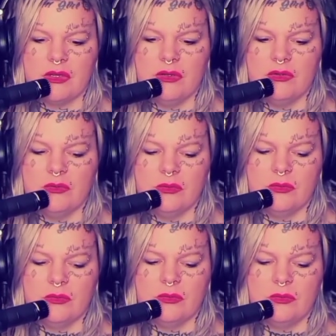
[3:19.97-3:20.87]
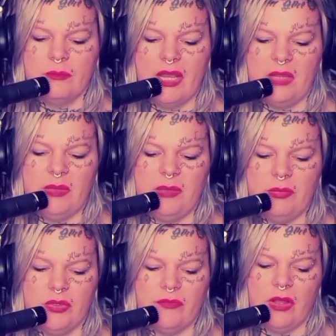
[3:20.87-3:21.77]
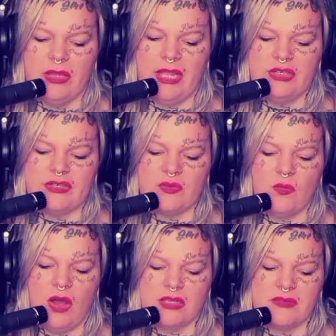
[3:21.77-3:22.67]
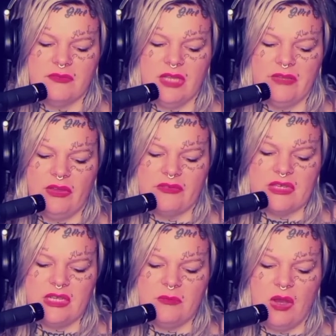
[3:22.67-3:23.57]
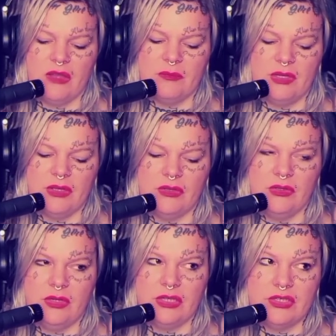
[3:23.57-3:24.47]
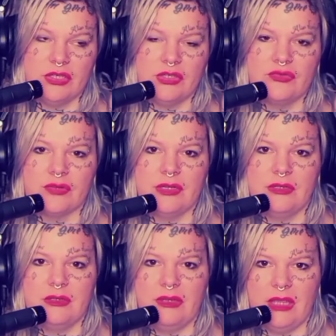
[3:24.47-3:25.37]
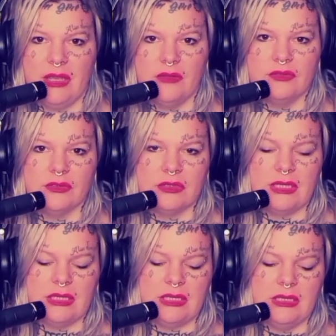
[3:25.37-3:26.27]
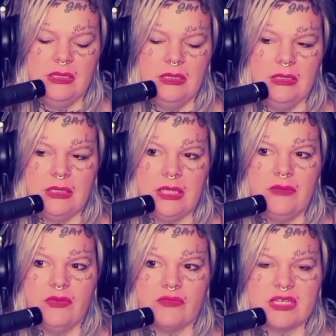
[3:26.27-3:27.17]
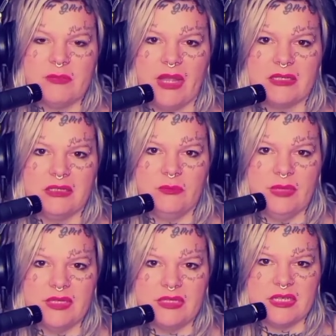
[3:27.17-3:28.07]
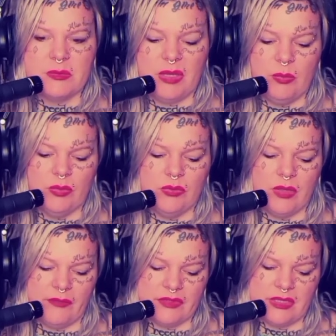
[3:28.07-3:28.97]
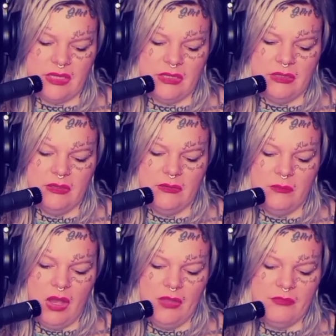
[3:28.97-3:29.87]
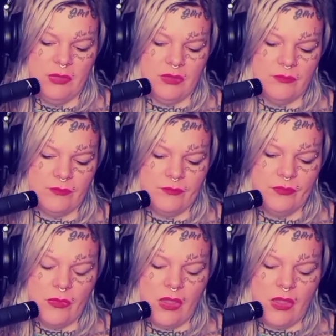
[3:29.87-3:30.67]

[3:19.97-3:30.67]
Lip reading: So many people of all ages and walks of life have seen Mothman, including children, the elderly, even respected business people have seen Mothman.